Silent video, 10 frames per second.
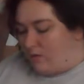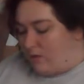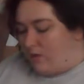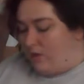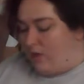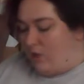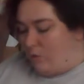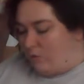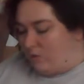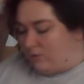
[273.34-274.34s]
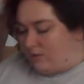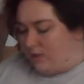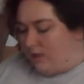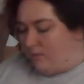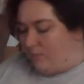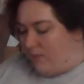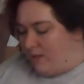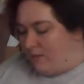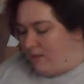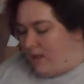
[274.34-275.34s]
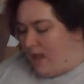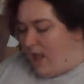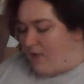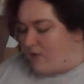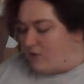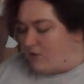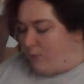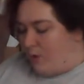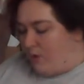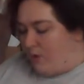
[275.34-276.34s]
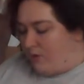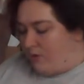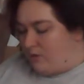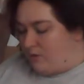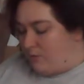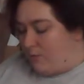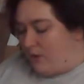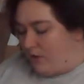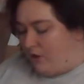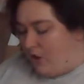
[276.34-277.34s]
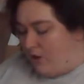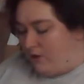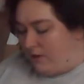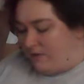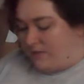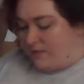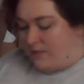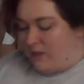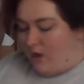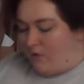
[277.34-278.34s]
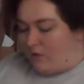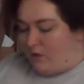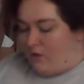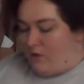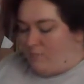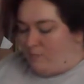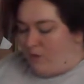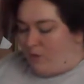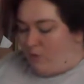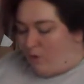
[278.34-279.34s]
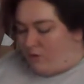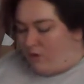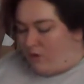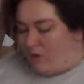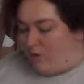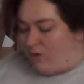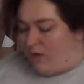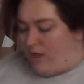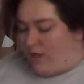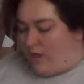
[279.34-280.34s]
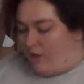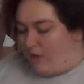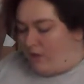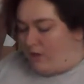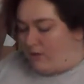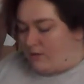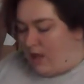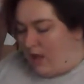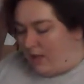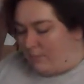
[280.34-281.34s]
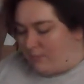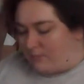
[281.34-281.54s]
inequality of men and the superiority of the Nordic or Aryan type.